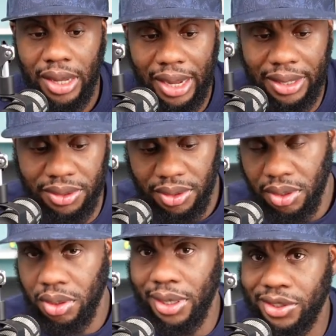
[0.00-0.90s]
And
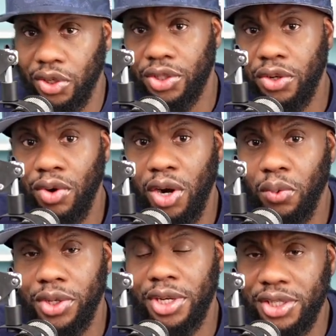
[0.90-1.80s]
there's nothing wrong
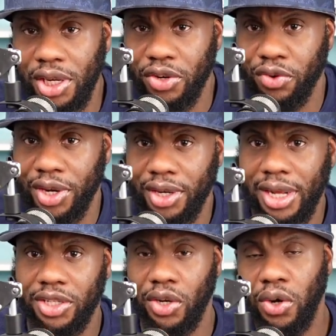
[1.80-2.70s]
with disagreeing
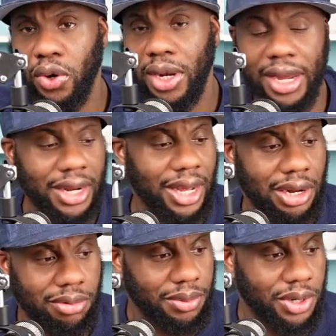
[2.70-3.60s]
that you don't like the
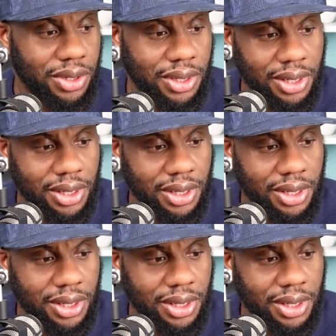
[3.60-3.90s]
album, you know.